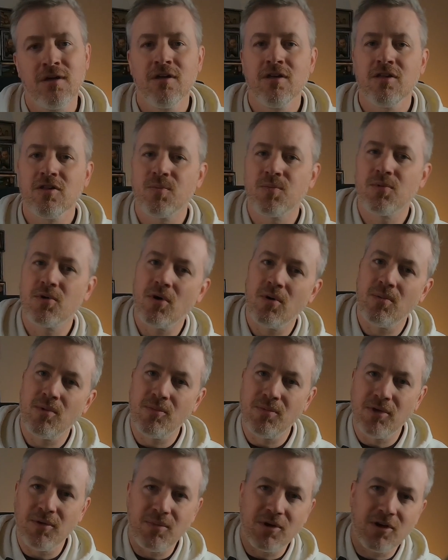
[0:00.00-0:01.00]
It's
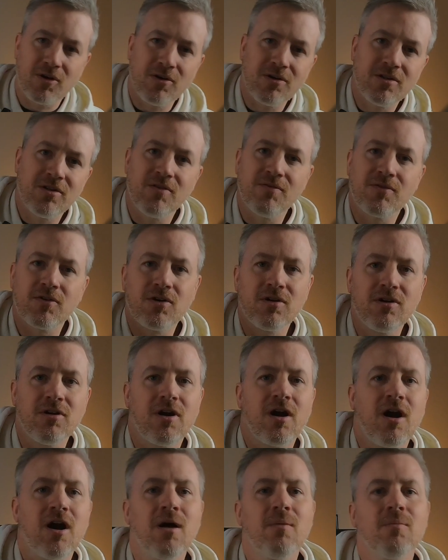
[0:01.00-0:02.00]
probably because you've got your
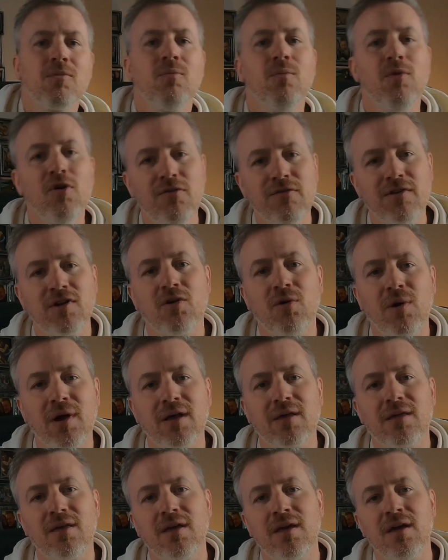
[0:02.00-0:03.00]
arm moving
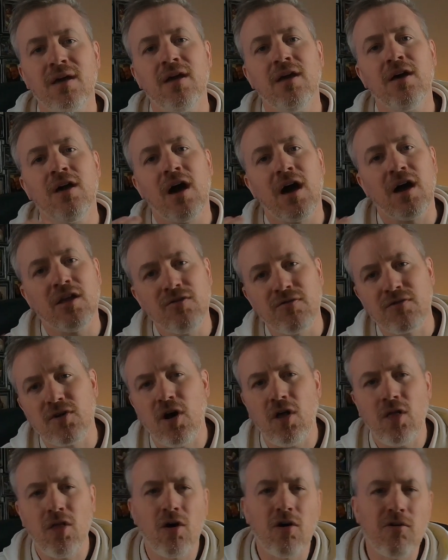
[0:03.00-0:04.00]
quickly and you've
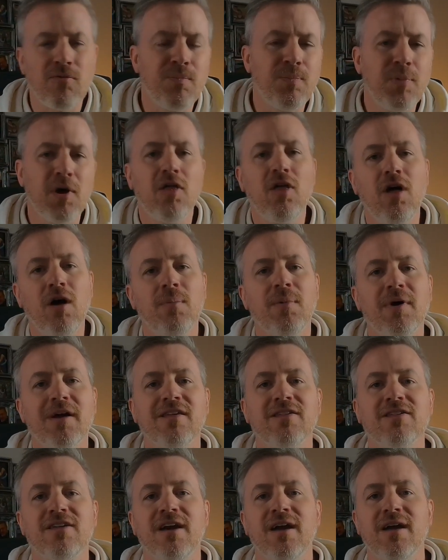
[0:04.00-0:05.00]
got a lot of built up
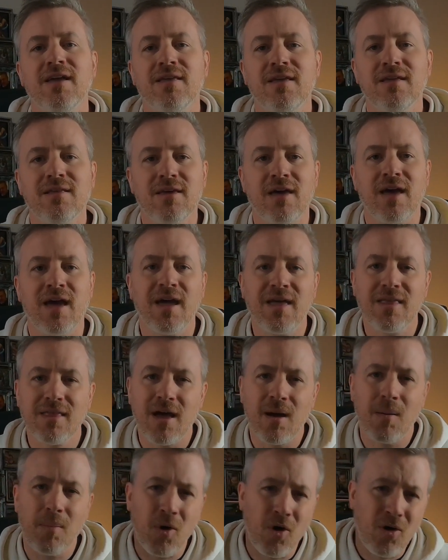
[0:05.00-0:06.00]
anxiety to hit
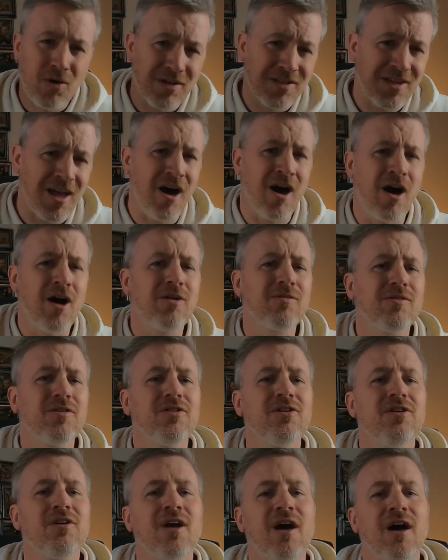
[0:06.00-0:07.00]
that ball as hard
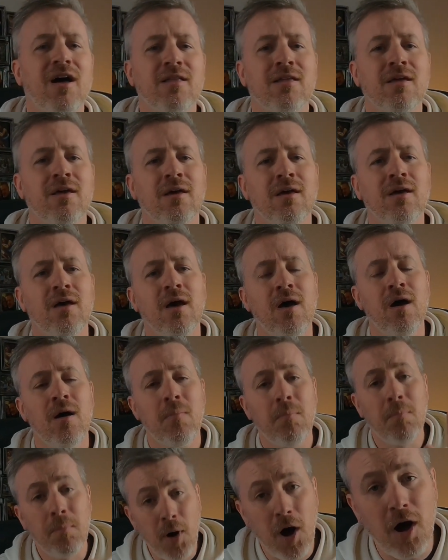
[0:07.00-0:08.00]
as you can.
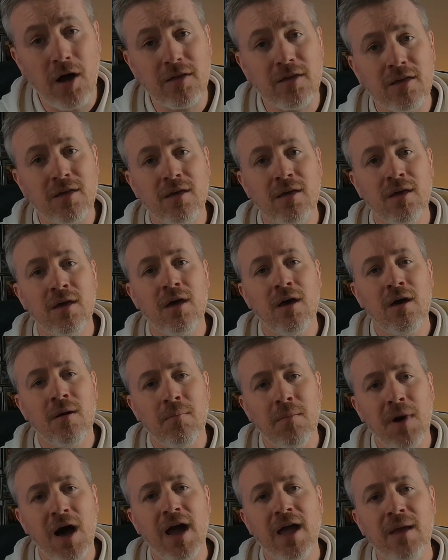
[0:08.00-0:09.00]
But
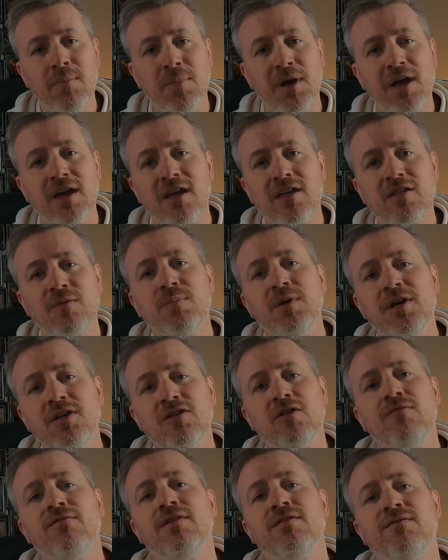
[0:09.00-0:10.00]
my biggest
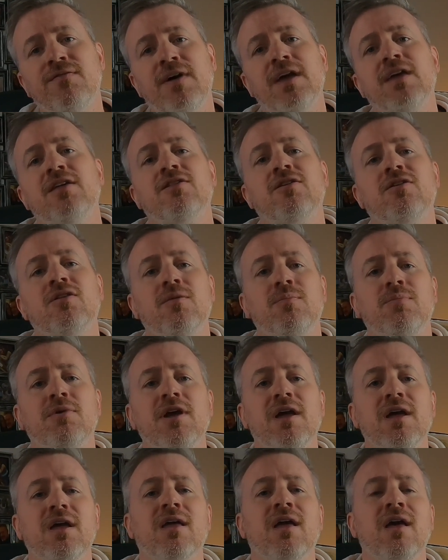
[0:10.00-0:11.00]
piece of advice on the
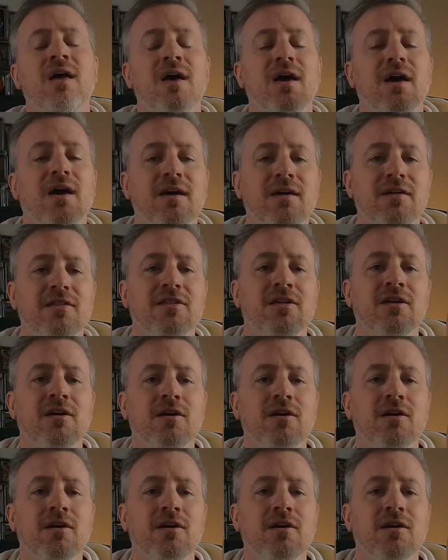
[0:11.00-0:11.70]
break is